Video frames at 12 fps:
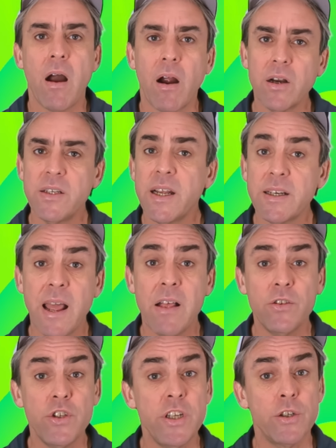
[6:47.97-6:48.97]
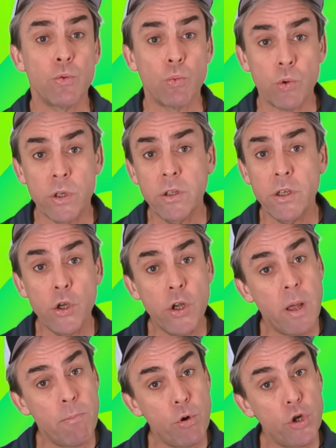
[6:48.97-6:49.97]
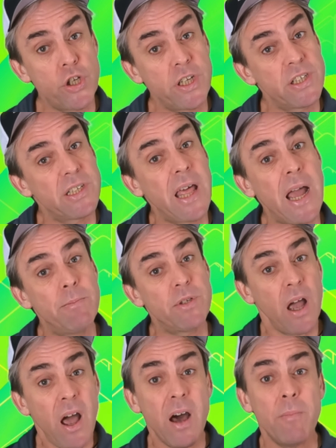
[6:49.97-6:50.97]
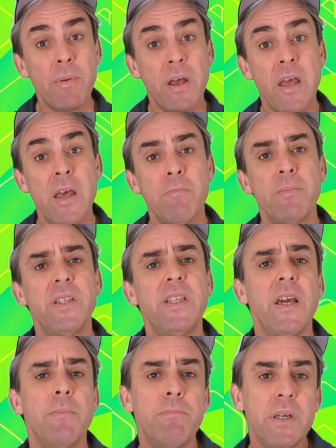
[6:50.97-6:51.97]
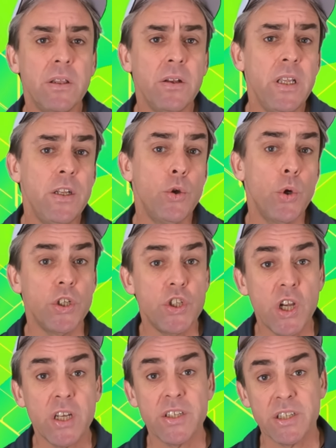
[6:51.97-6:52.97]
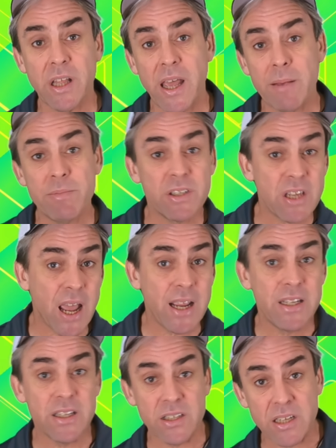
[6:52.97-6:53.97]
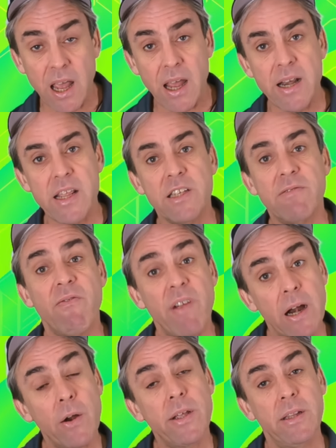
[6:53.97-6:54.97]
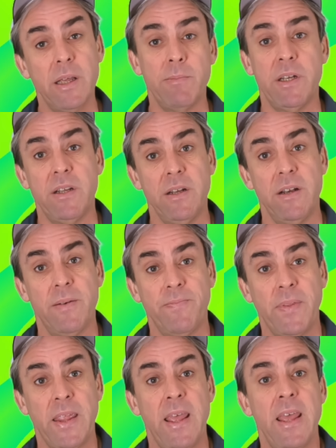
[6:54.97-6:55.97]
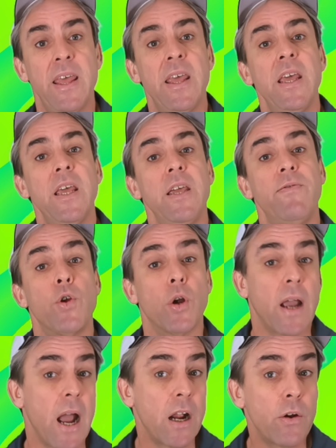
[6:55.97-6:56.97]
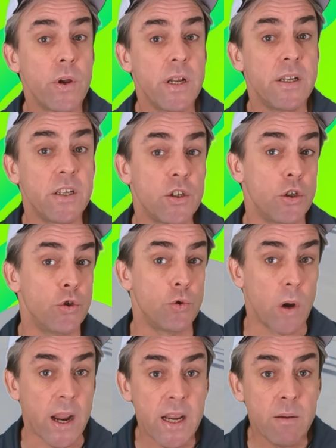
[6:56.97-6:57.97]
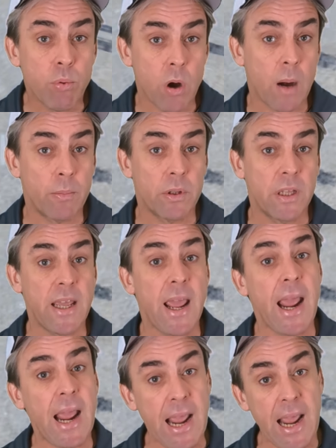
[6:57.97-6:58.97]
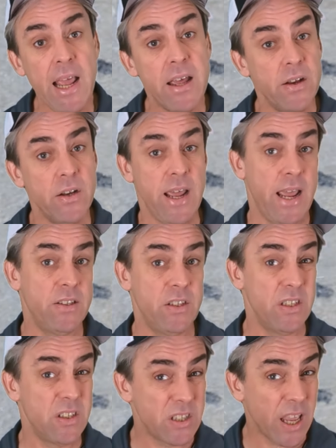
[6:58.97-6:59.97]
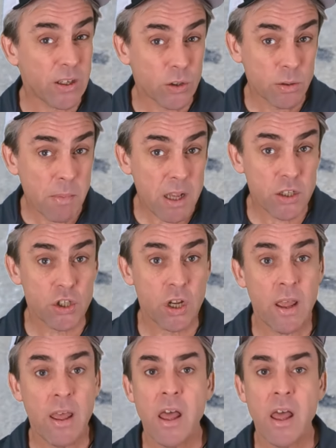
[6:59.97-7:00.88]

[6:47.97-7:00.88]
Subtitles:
Our technology is really good at pushing slabs up, but the ability to adjust slabs side to side is very limited. If your concrete doesn't drain properly and hasn't settled much,